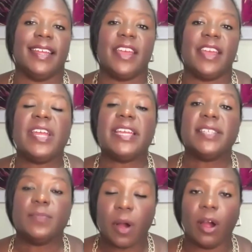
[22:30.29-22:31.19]
there
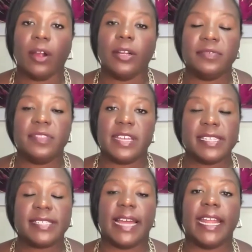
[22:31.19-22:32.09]
is a part of
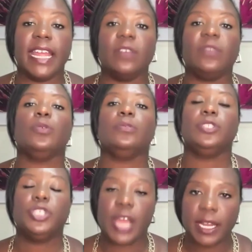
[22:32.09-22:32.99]
this that if you
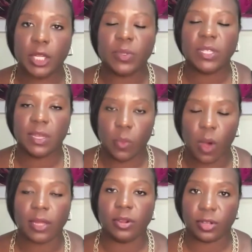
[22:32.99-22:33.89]
genuinely
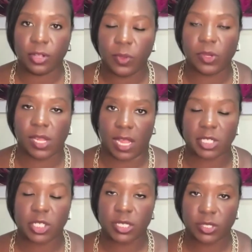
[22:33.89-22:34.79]
want your
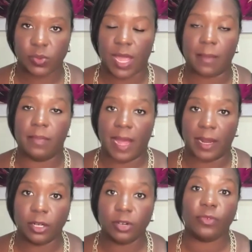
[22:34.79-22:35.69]
communication to get
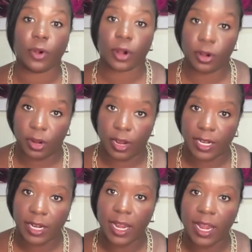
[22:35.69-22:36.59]
better for
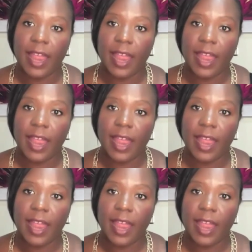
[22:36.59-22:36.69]
good,